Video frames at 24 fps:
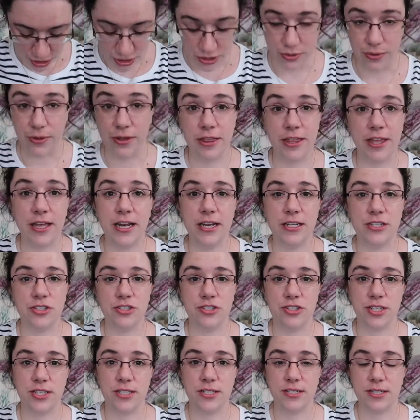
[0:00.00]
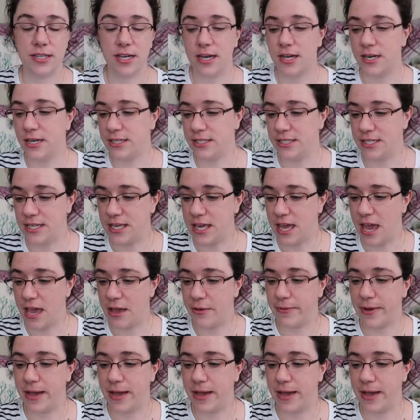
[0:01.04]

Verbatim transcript: to do with it. It's just on a DK